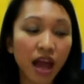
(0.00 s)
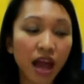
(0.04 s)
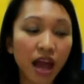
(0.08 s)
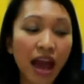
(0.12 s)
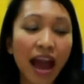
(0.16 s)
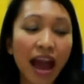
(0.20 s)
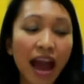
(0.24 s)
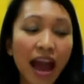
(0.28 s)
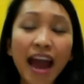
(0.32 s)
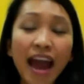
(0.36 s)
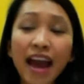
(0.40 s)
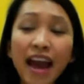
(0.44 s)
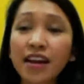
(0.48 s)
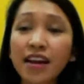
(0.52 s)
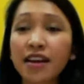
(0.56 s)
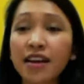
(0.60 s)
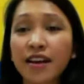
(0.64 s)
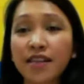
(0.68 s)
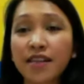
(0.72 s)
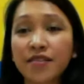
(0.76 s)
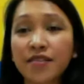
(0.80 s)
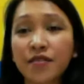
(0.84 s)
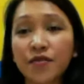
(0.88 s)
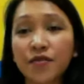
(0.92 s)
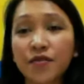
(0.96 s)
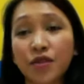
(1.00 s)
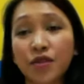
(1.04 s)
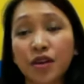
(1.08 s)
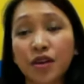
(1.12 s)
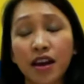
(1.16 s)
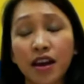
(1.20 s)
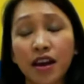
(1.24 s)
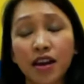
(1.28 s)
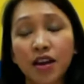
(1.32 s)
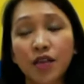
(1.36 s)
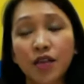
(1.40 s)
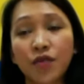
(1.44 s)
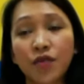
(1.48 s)
And in case of
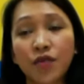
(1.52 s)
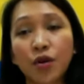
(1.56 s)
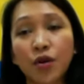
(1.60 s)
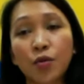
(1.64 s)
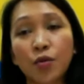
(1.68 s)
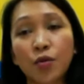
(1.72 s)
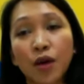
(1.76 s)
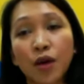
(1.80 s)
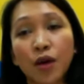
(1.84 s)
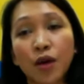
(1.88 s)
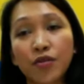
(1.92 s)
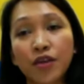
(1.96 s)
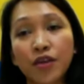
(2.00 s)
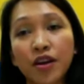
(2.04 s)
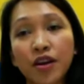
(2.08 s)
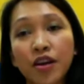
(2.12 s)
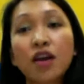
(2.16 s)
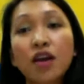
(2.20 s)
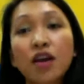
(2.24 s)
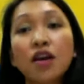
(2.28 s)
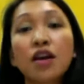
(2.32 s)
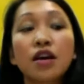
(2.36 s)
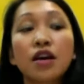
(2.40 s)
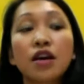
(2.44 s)
any of you are wondering,